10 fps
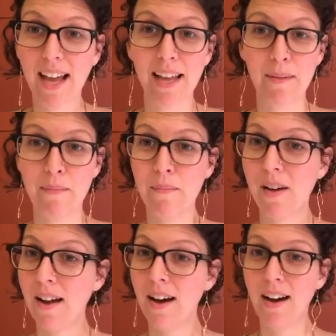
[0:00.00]
I am,
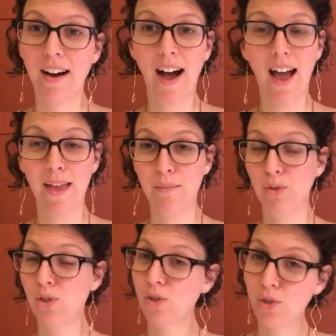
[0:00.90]
I am
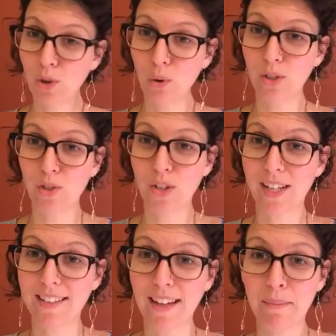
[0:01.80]
so
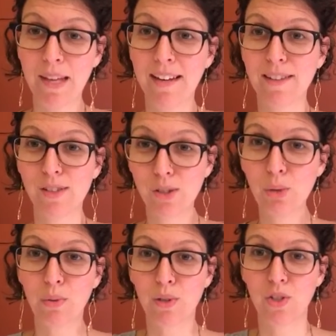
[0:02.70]
intrigued. I mean,
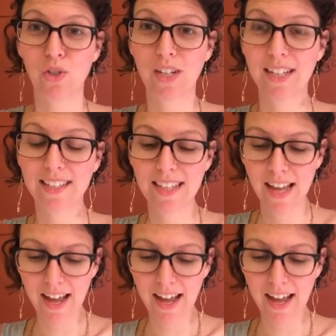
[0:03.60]
super intrigued.